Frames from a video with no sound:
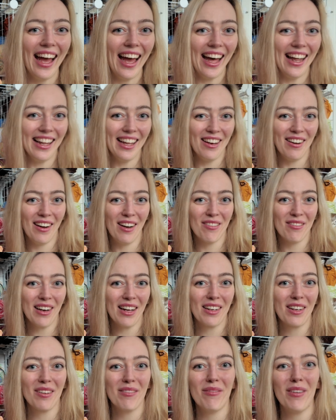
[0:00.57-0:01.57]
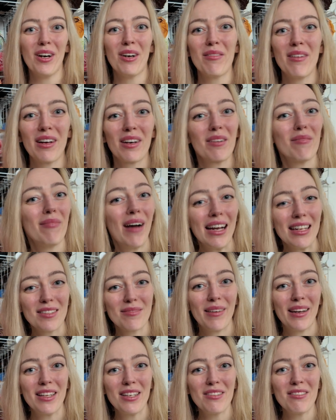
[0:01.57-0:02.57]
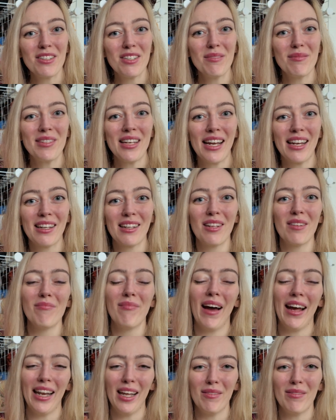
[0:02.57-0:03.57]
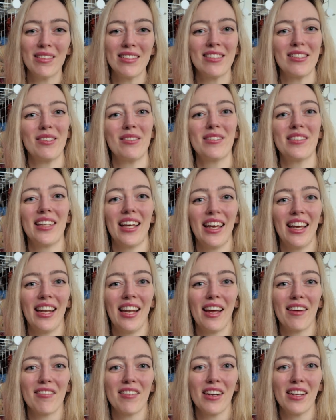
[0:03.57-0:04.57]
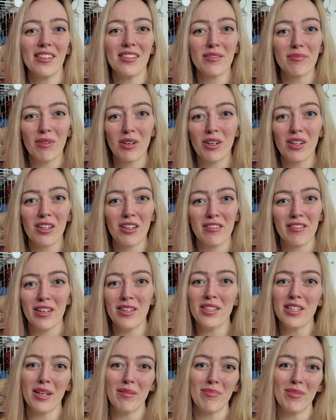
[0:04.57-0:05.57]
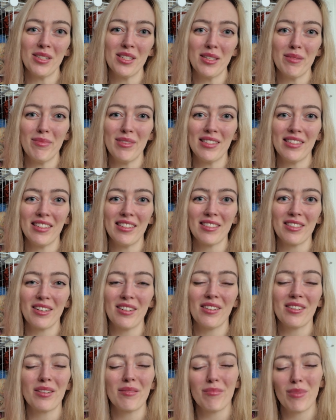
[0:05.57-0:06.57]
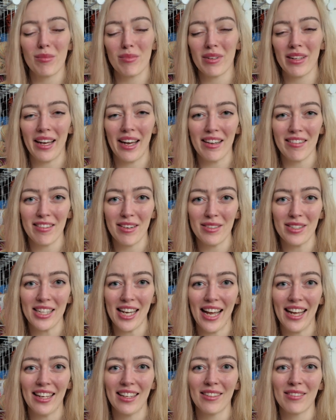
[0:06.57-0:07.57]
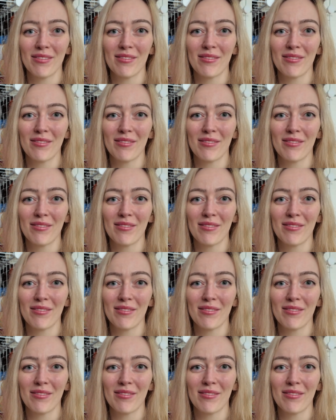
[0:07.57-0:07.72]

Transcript: Hello and welcome or welcome back to my YouTube channel. My name is Lucie and I run a small crochet plushie business called Bubble Cat Crochet.